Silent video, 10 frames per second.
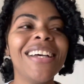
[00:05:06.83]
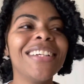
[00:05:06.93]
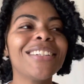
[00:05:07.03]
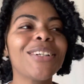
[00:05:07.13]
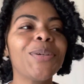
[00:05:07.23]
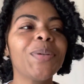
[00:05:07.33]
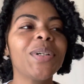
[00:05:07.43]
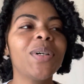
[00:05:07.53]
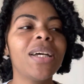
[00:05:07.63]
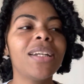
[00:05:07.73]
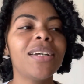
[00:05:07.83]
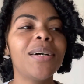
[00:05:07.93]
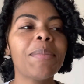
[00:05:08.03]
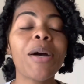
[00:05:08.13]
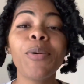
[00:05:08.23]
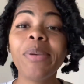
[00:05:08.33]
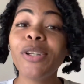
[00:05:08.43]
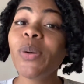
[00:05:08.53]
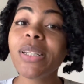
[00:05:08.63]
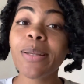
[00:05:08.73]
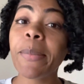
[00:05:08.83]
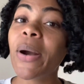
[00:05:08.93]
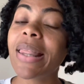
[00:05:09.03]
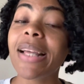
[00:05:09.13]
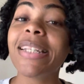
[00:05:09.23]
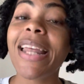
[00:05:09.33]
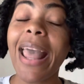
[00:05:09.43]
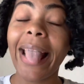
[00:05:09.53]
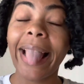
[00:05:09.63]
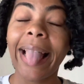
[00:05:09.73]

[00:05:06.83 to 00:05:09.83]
It's so real. And I will be doing some more of that today.